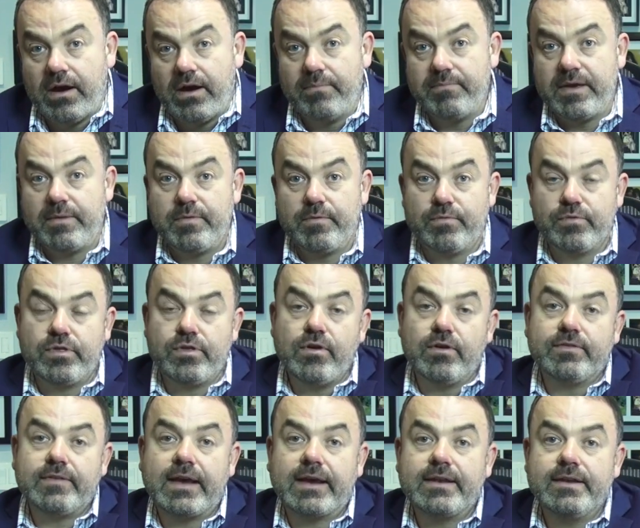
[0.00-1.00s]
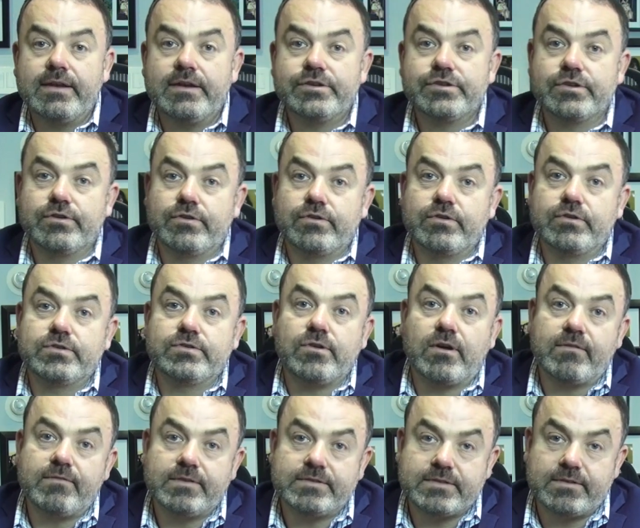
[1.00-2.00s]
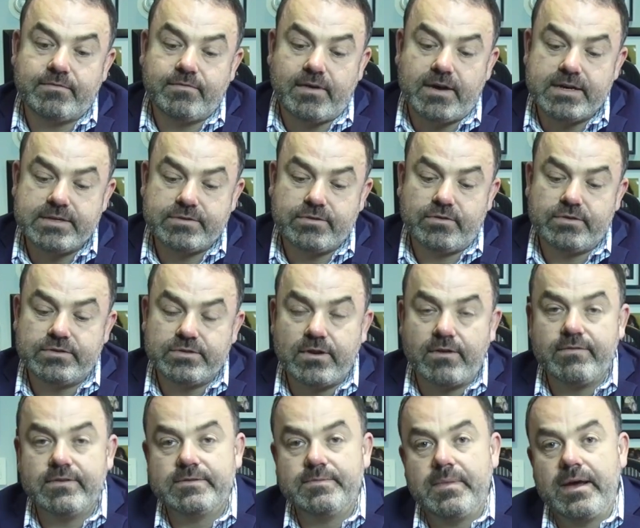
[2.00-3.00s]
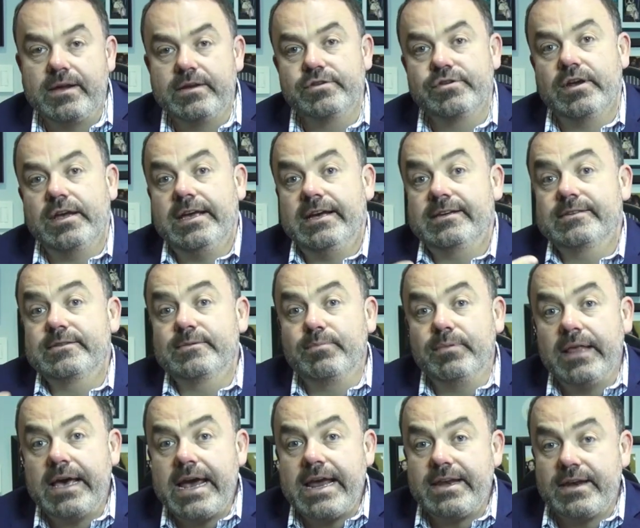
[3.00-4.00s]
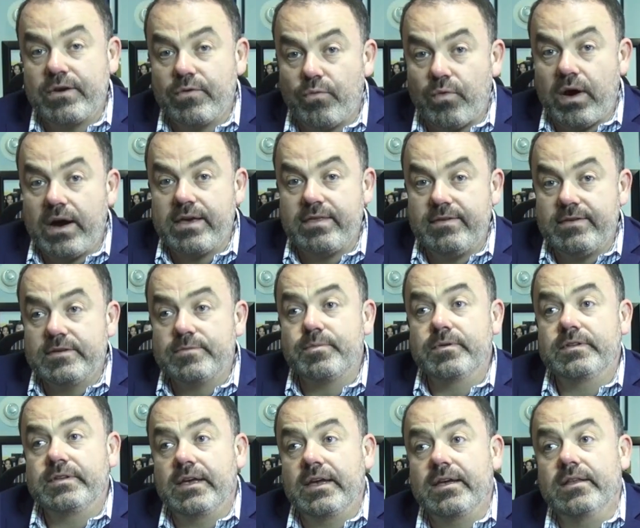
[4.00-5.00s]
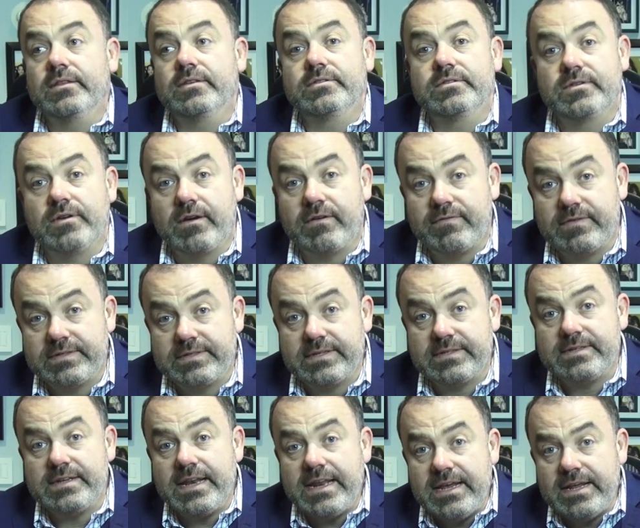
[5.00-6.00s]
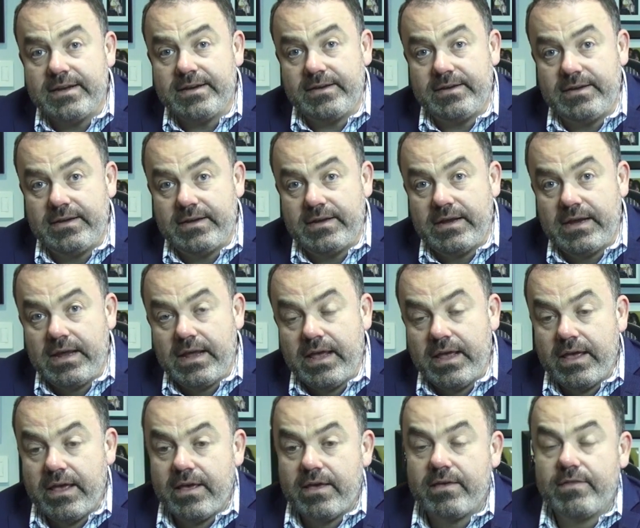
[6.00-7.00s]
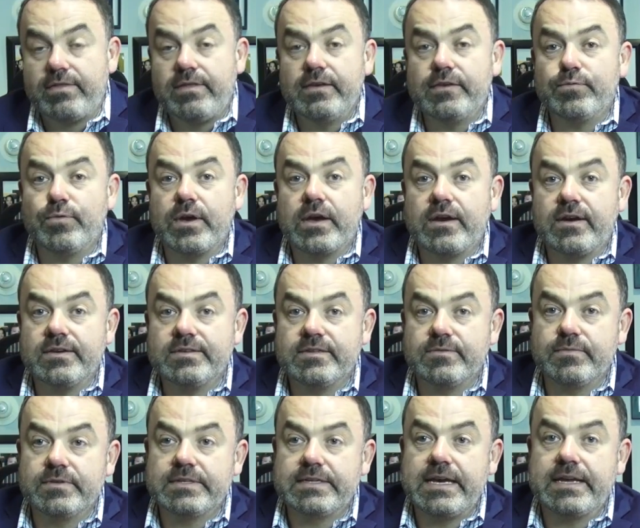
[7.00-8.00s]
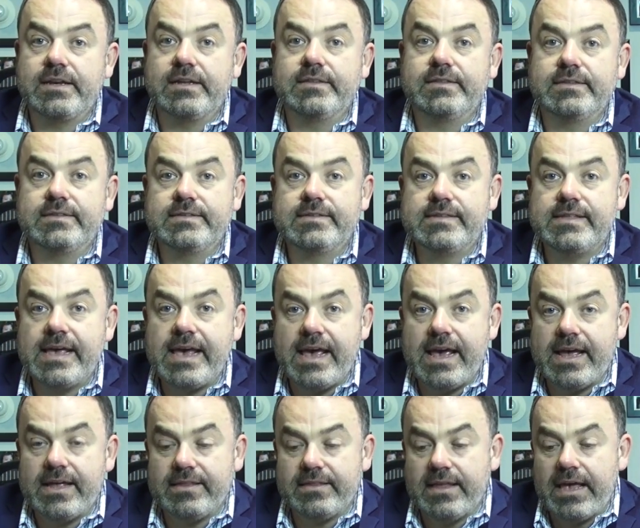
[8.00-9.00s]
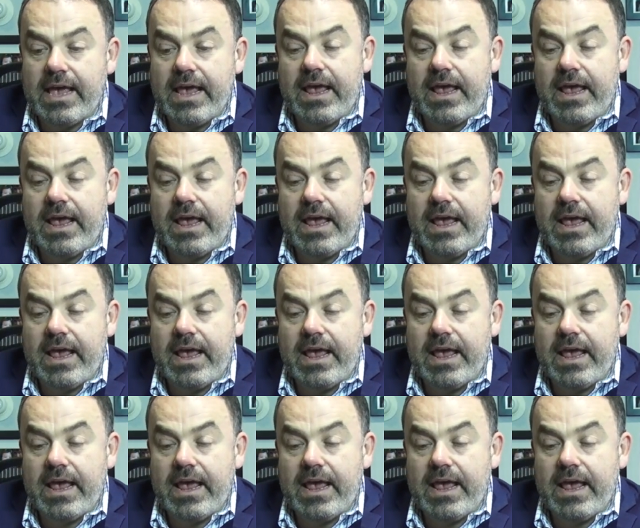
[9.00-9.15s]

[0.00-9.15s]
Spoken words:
maybe with your technician or your service advisor or service manager, explaining why this particular service is needed. This way, customers can understand